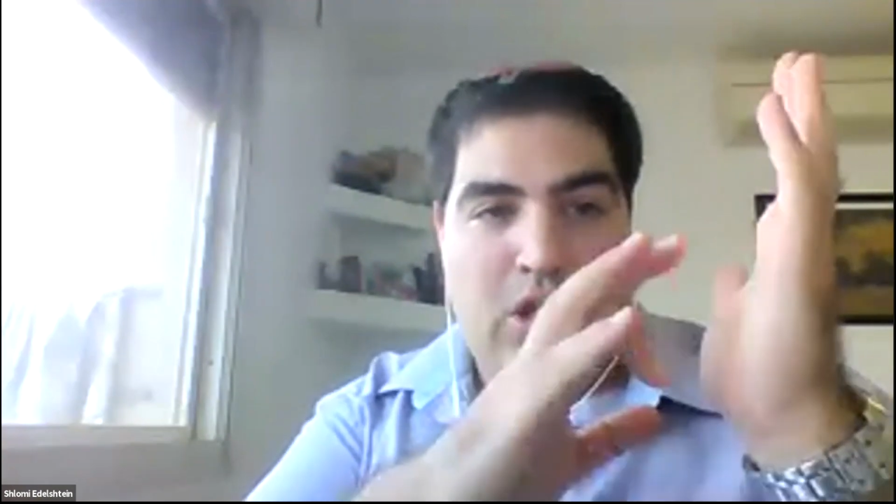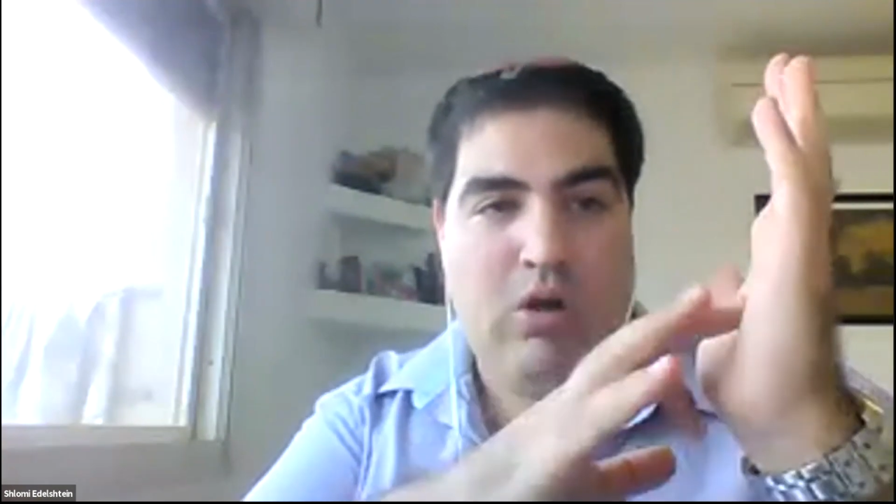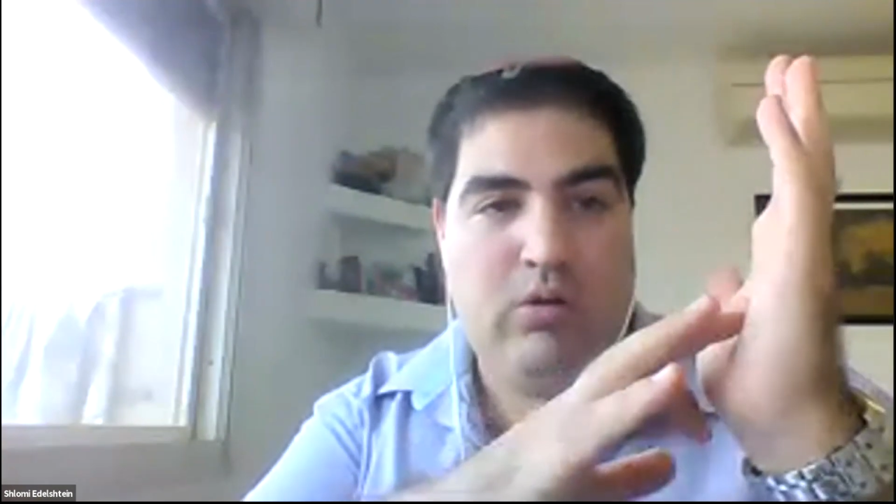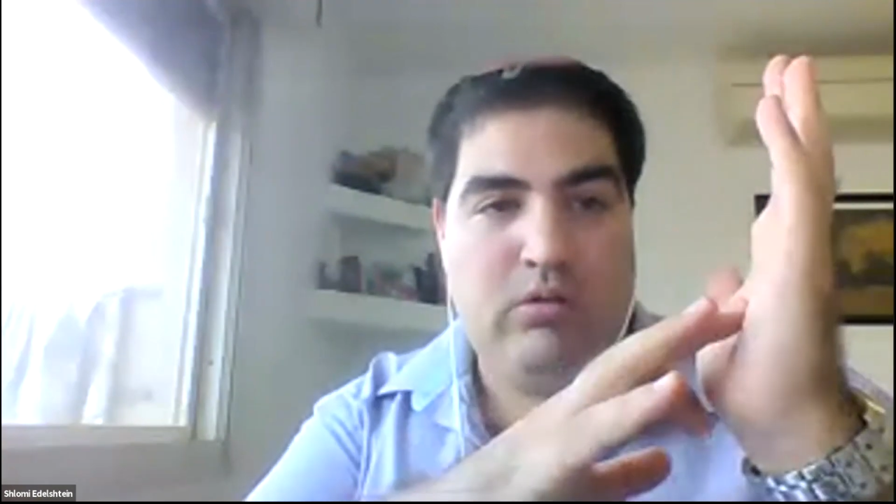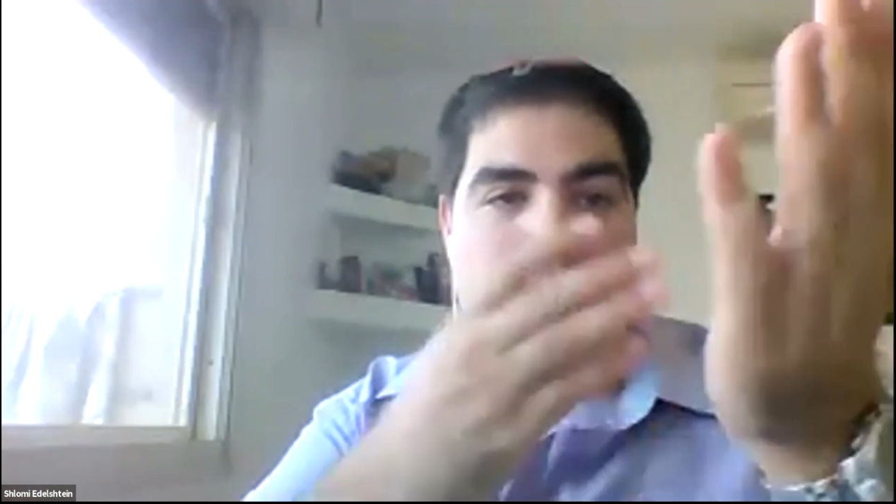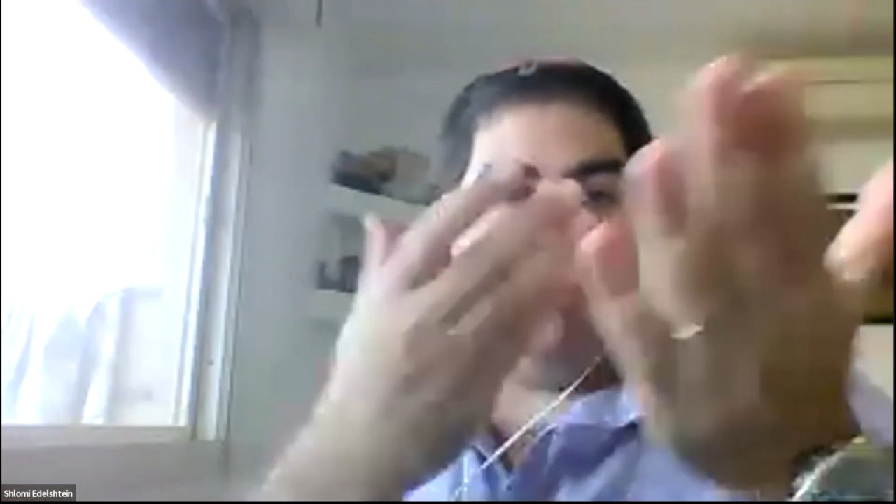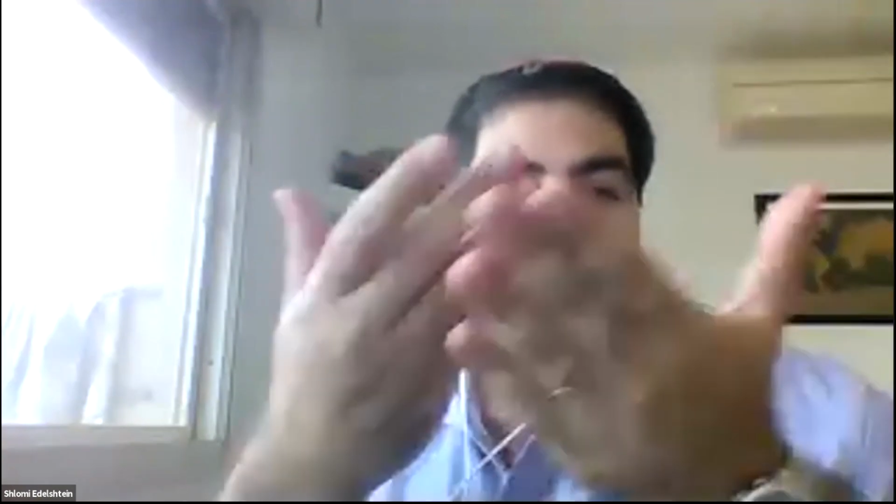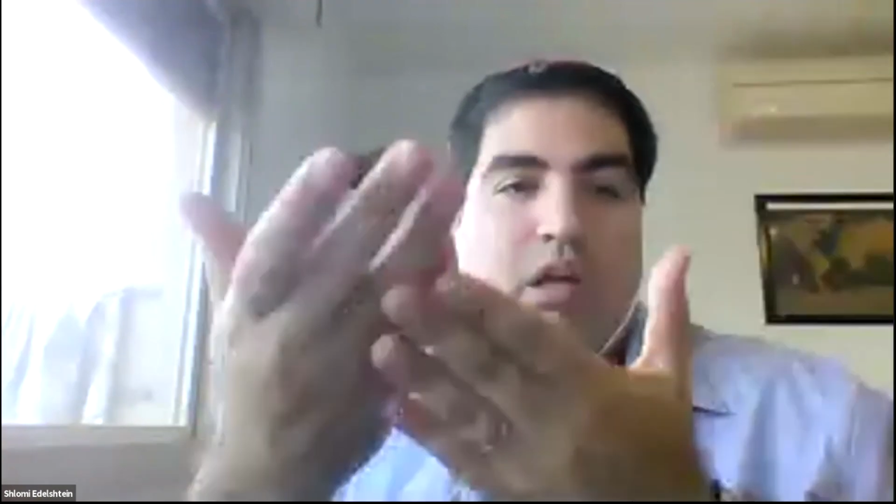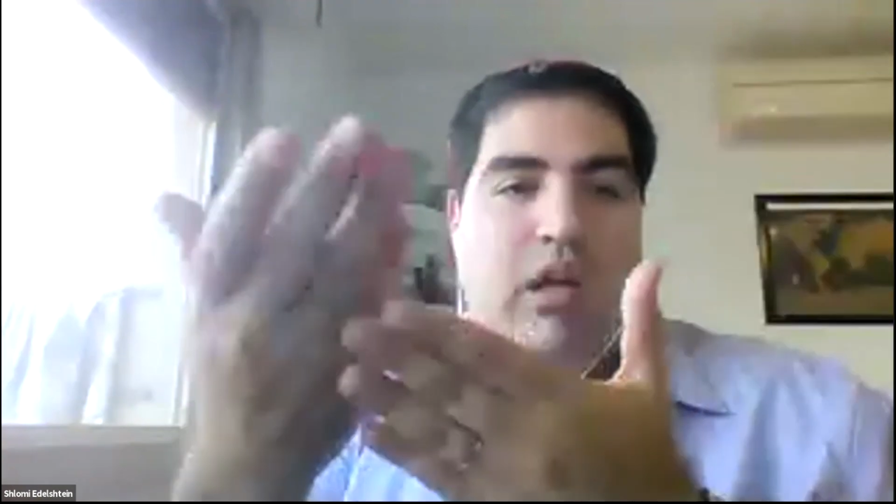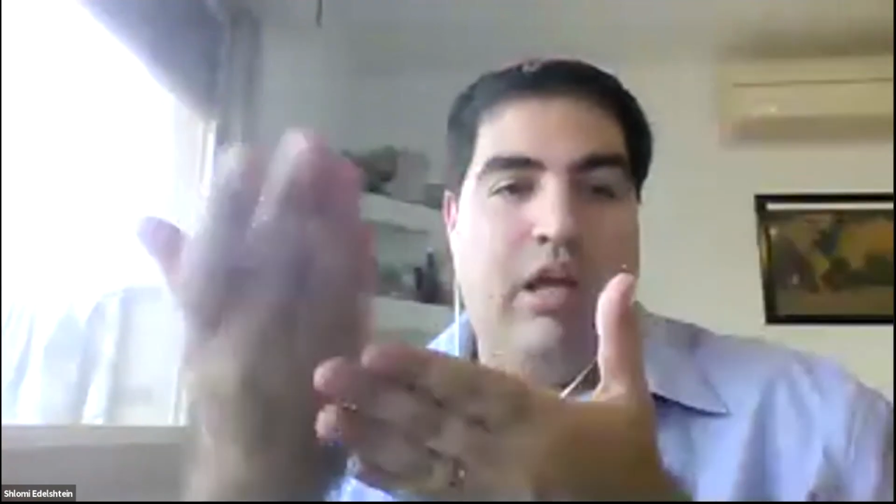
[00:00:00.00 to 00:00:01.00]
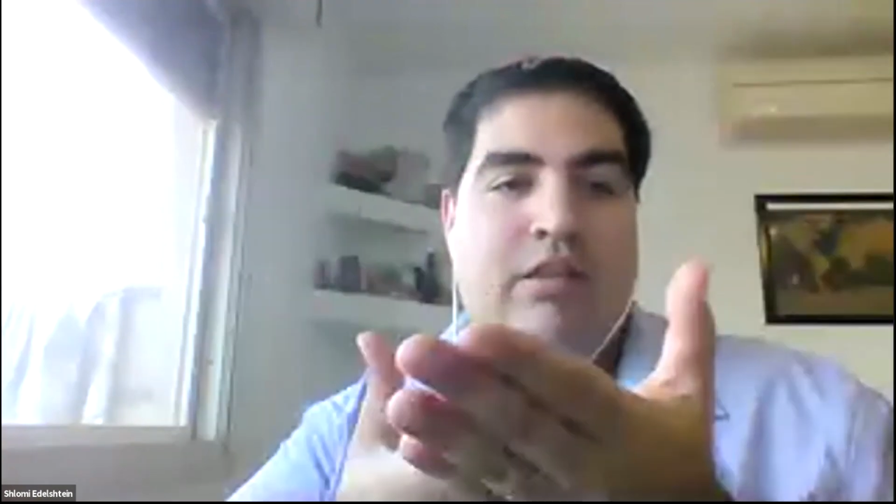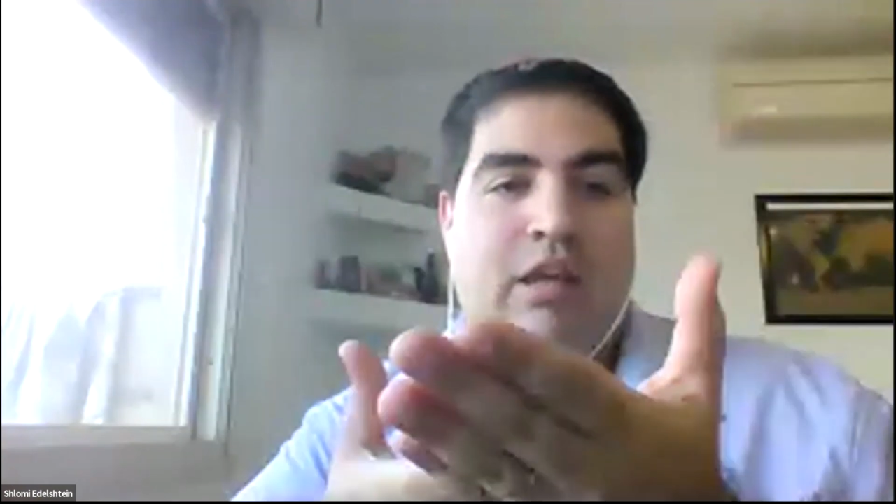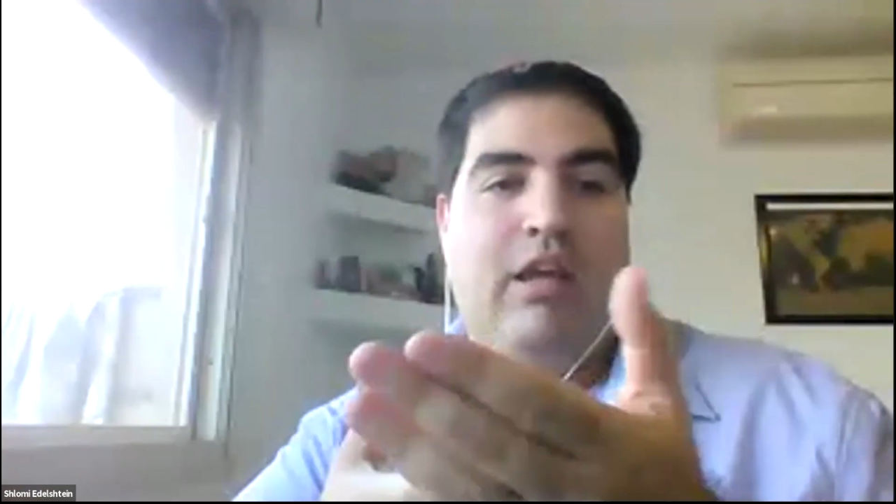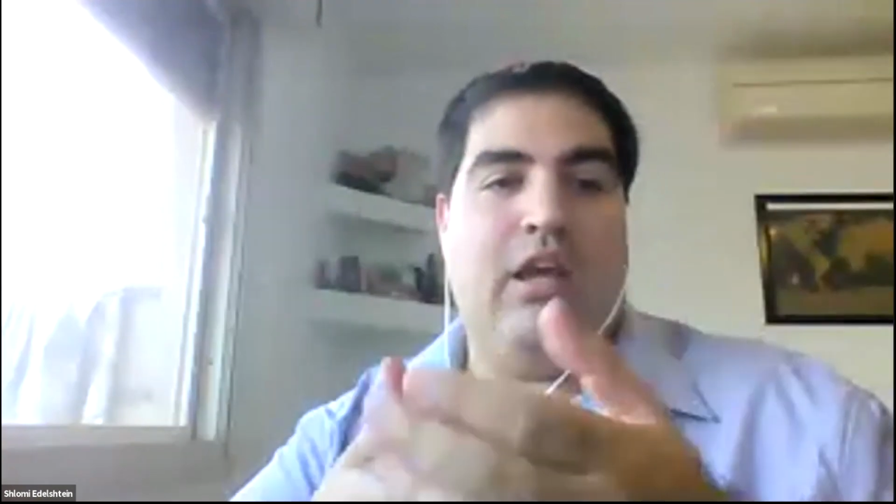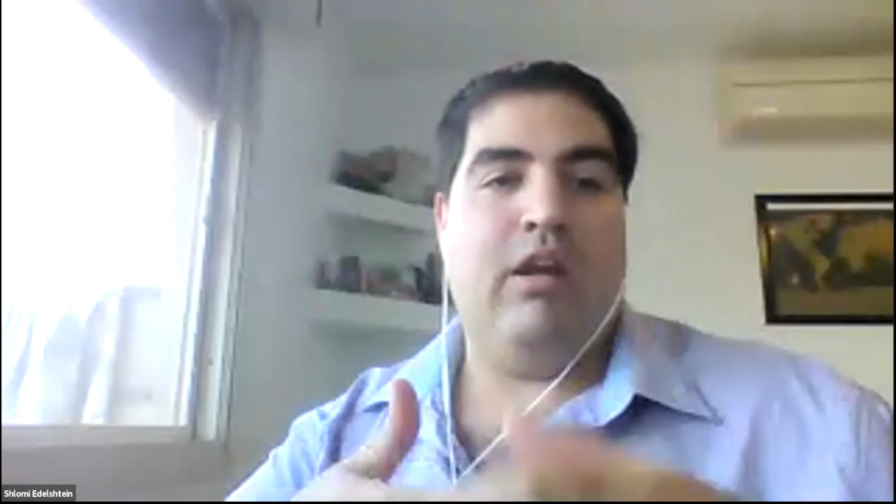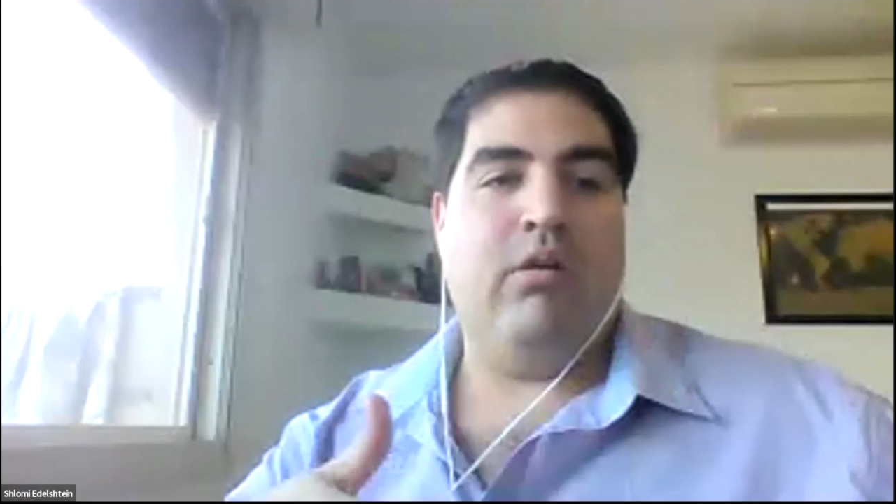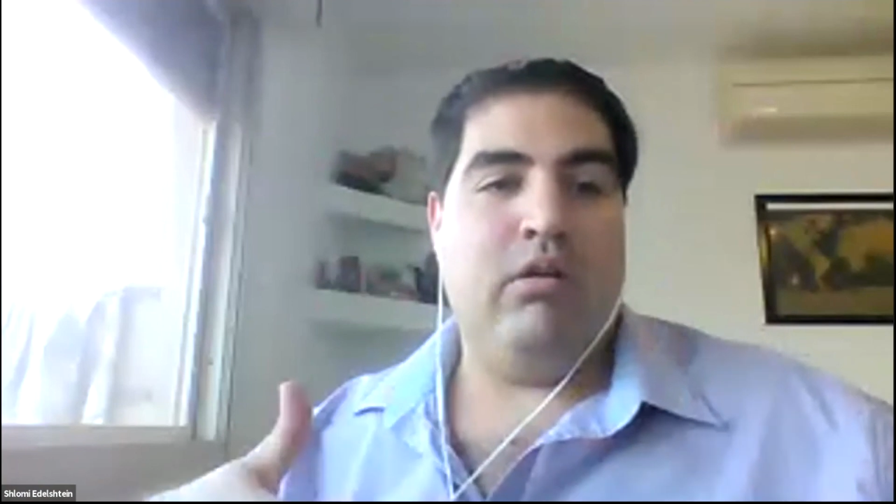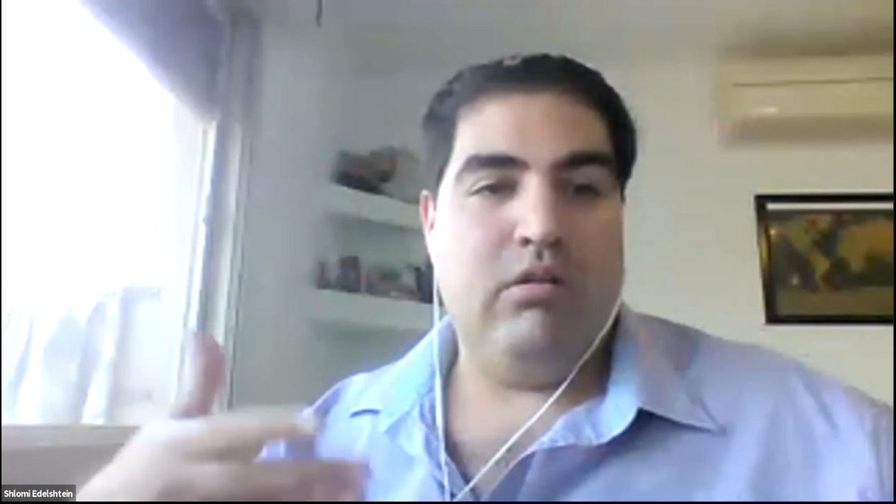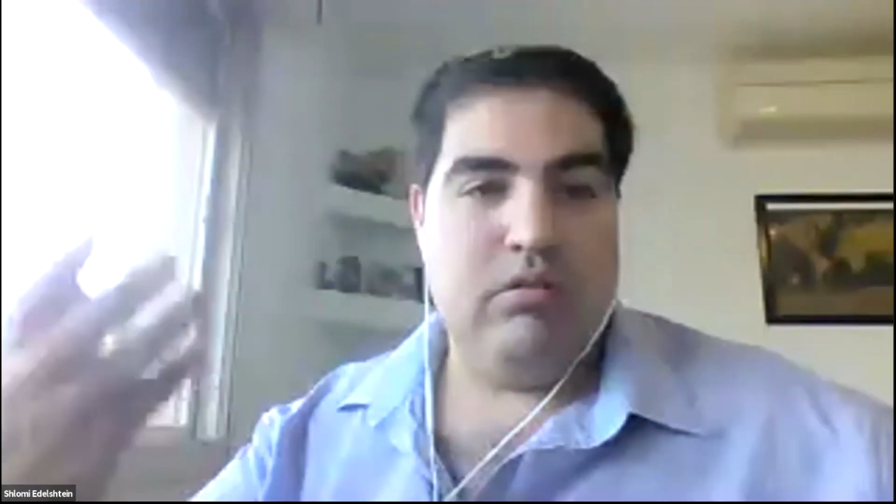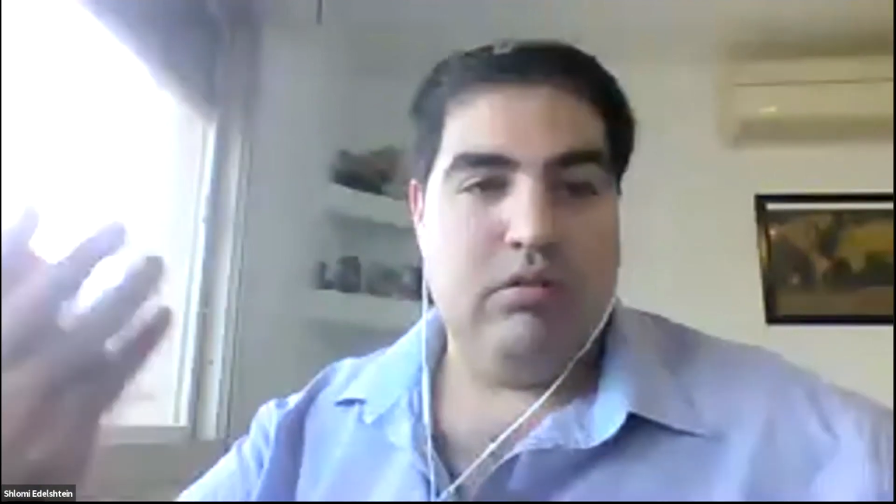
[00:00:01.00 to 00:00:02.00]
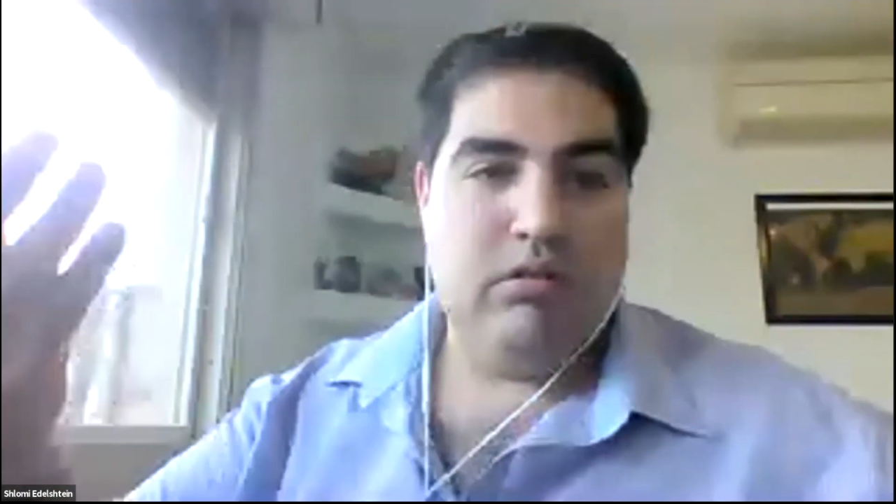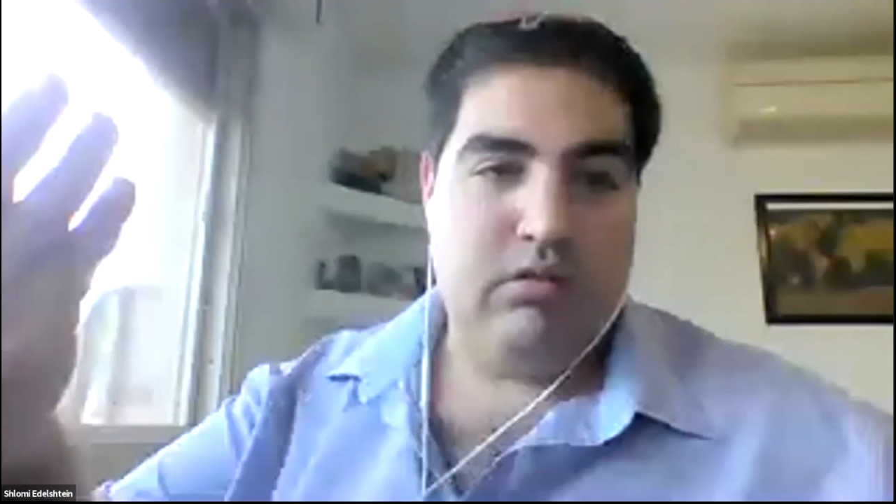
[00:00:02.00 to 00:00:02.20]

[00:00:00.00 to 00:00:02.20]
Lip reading: code, and they can